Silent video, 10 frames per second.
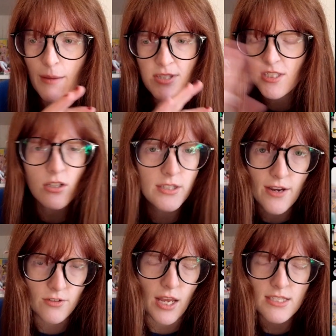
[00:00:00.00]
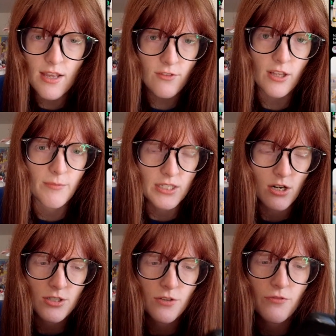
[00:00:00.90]
I've never left my
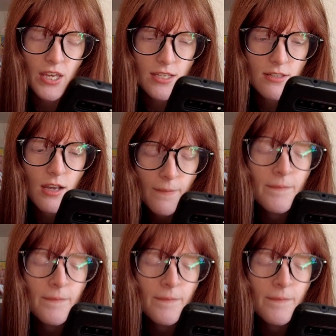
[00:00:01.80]
Naruto phase,